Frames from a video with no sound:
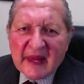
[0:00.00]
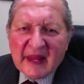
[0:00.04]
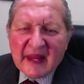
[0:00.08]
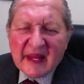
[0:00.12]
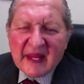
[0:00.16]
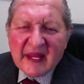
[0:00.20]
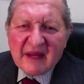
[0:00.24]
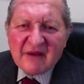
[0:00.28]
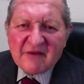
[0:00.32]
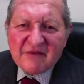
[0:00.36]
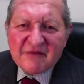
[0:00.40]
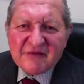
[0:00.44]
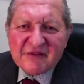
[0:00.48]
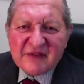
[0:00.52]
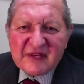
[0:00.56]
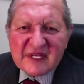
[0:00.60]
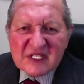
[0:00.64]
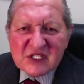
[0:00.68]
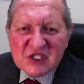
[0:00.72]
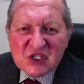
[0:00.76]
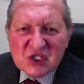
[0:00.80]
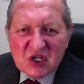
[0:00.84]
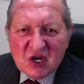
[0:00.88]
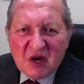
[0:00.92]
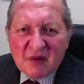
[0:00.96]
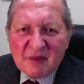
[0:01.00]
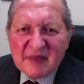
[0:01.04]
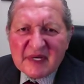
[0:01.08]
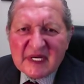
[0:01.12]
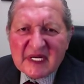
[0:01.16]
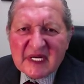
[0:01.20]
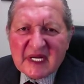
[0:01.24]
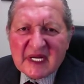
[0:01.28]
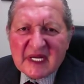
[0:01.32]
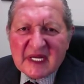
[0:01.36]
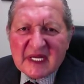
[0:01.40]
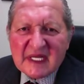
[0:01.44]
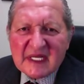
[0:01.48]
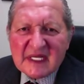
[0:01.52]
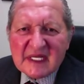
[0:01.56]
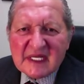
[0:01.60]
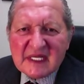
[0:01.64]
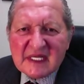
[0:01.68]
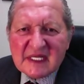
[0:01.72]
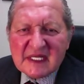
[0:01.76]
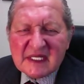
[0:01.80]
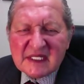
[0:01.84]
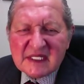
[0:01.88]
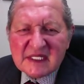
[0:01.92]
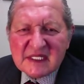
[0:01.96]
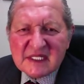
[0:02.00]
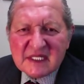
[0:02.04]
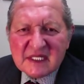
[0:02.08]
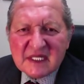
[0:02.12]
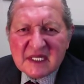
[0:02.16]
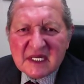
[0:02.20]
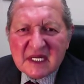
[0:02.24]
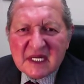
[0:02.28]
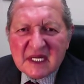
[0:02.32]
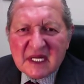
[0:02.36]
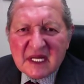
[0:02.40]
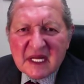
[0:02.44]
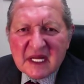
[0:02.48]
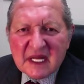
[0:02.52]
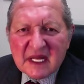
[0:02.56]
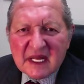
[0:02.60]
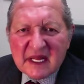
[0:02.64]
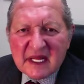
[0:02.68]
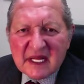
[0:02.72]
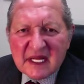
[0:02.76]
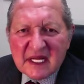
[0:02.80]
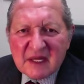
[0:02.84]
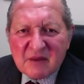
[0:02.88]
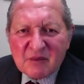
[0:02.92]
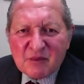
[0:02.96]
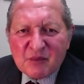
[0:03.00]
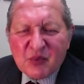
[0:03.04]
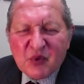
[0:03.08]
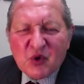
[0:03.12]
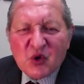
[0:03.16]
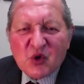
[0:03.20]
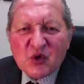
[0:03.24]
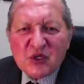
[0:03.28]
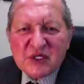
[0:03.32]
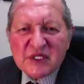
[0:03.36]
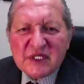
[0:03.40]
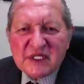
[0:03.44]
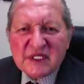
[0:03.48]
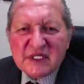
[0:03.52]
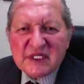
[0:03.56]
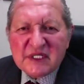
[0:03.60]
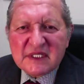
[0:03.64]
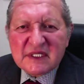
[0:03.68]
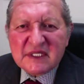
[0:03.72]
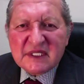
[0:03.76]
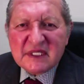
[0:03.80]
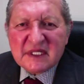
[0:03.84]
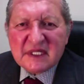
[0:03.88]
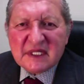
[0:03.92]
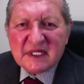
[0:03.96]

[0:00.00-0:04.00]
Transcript: If insomnia is the important